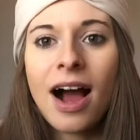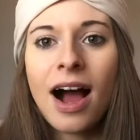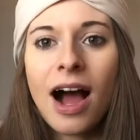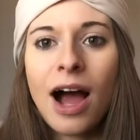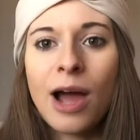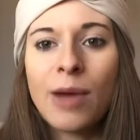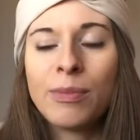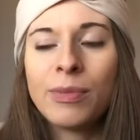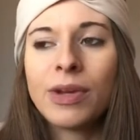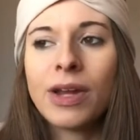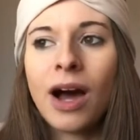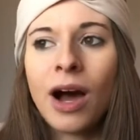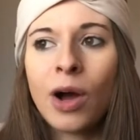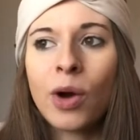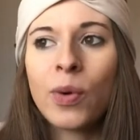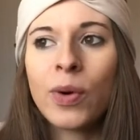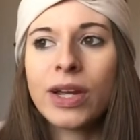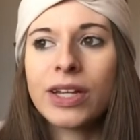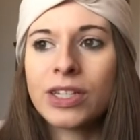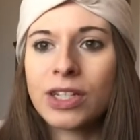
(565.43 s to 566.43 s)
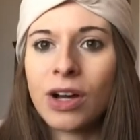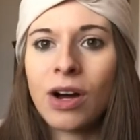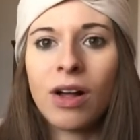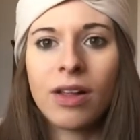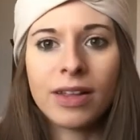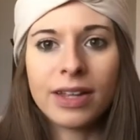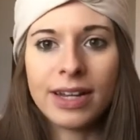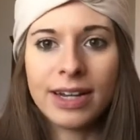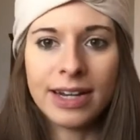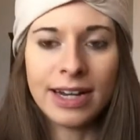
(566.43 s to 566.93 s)
I'm not quick to
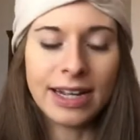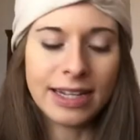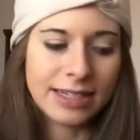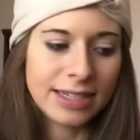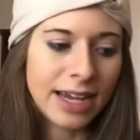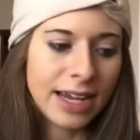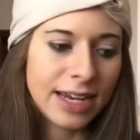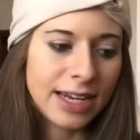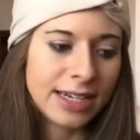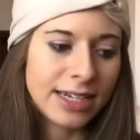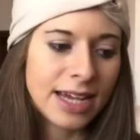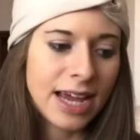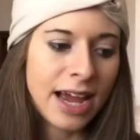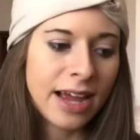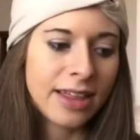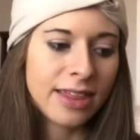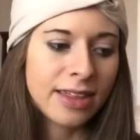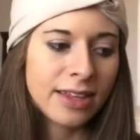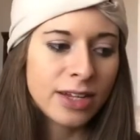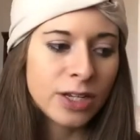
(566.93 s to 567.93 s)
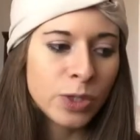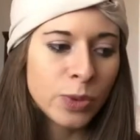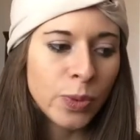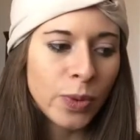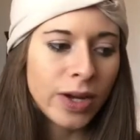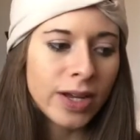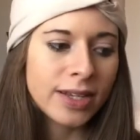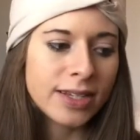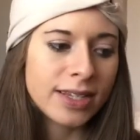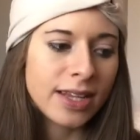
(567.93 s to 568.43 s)
call it an anxiety attack. This
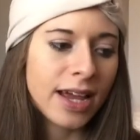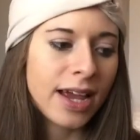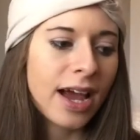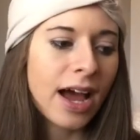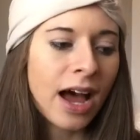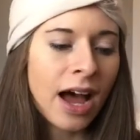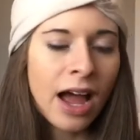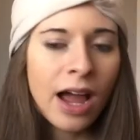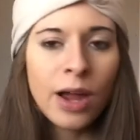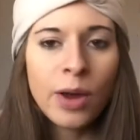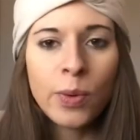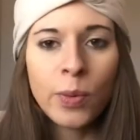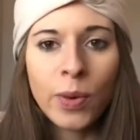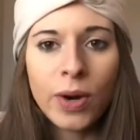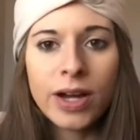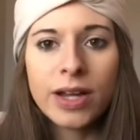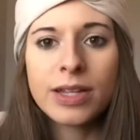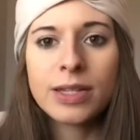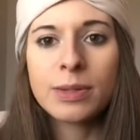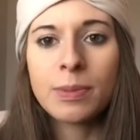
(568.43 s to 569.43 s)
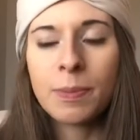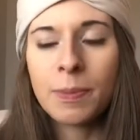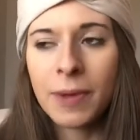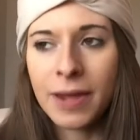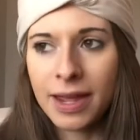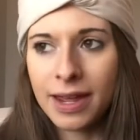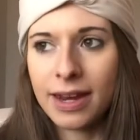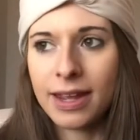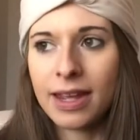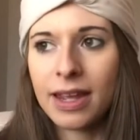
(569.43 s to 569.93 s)
was like, I was
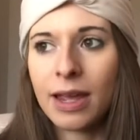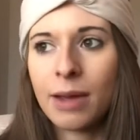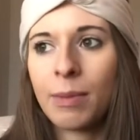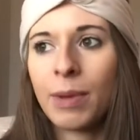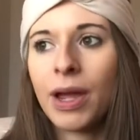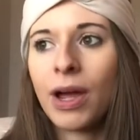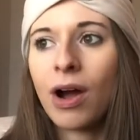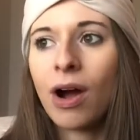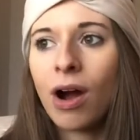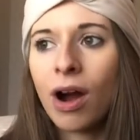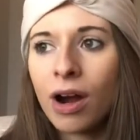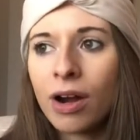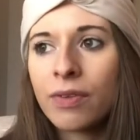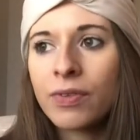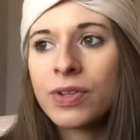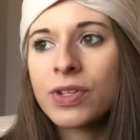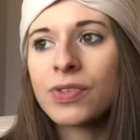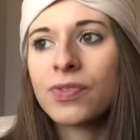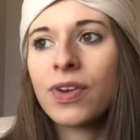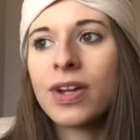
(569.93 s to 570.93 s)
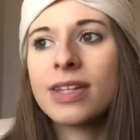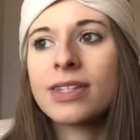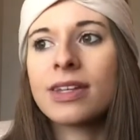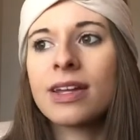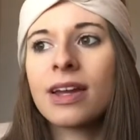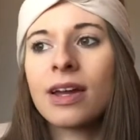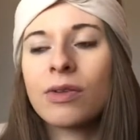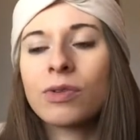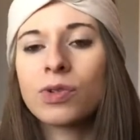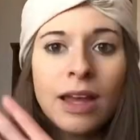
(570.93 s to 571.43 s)
panicking. My heart was
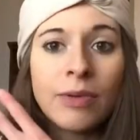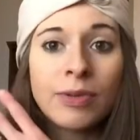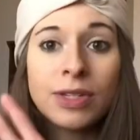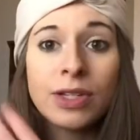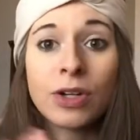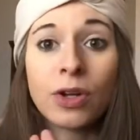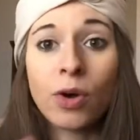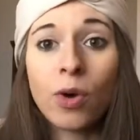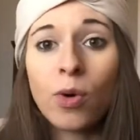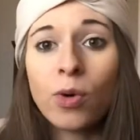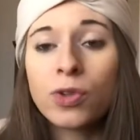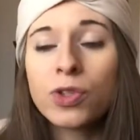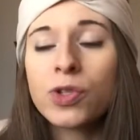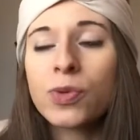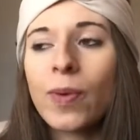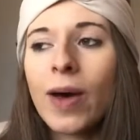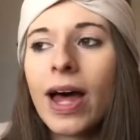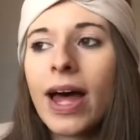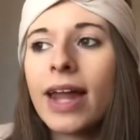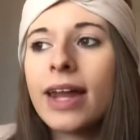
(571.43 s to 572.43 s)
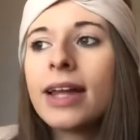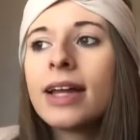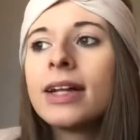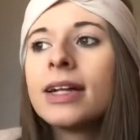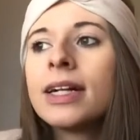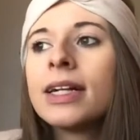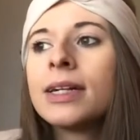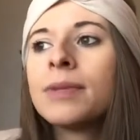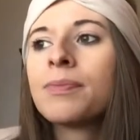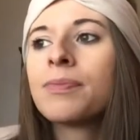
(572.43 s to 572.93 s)
racing. I was in a cold sweat.
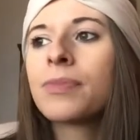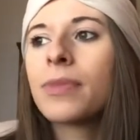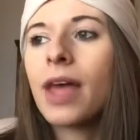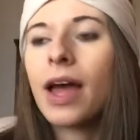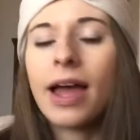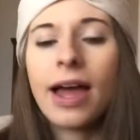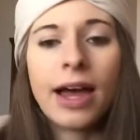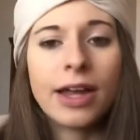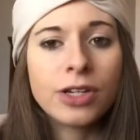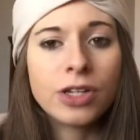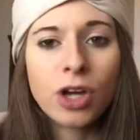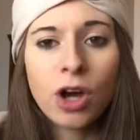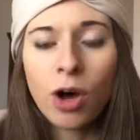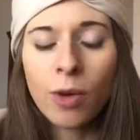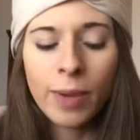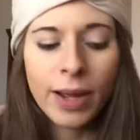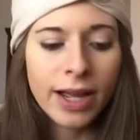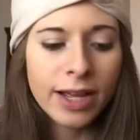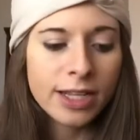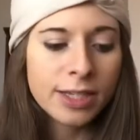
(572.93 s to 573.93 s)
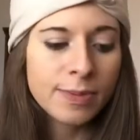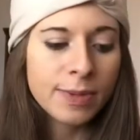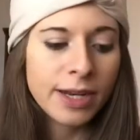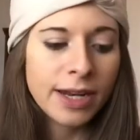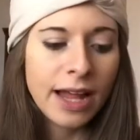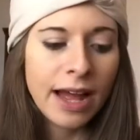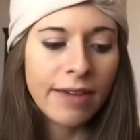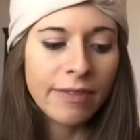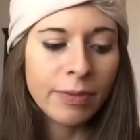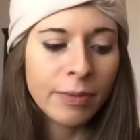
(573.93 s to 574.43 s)
I had to call my husband
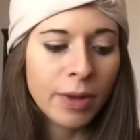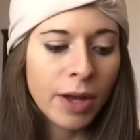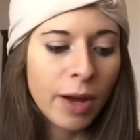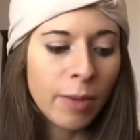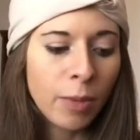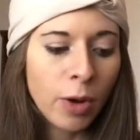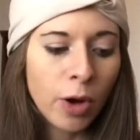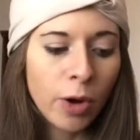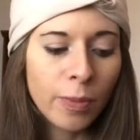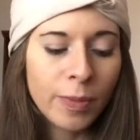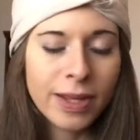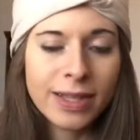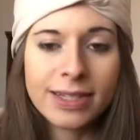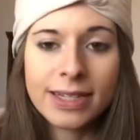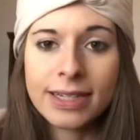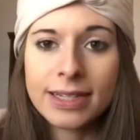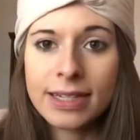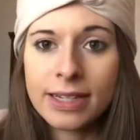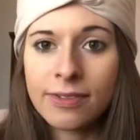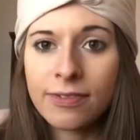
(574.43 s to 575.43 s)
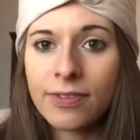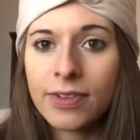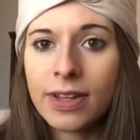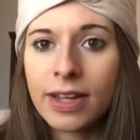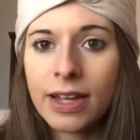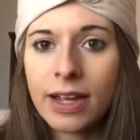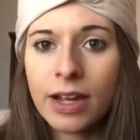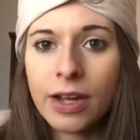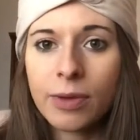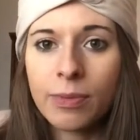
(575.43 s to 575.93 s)
and have him come home because I didn't feel
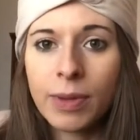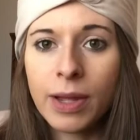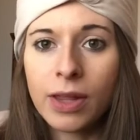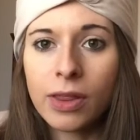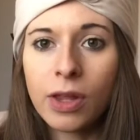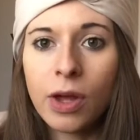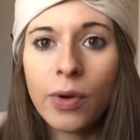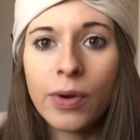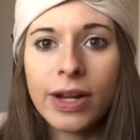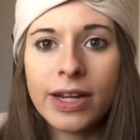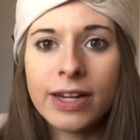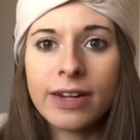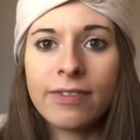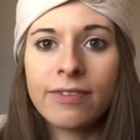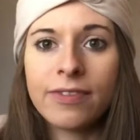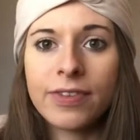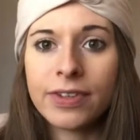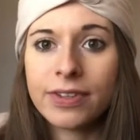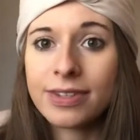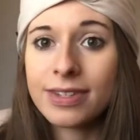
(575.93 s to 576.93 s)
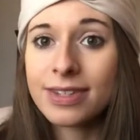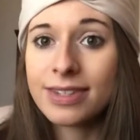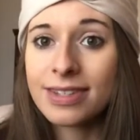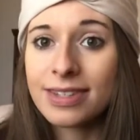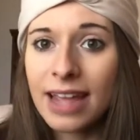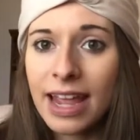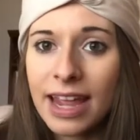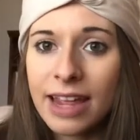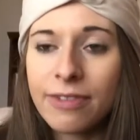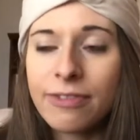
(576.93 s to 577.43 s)
like I could be alone. I didn't feel
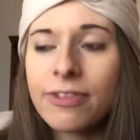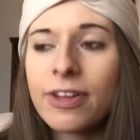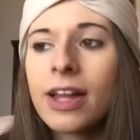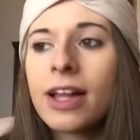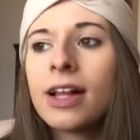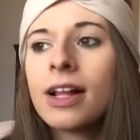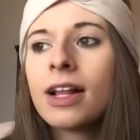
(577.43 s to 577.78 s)
safe.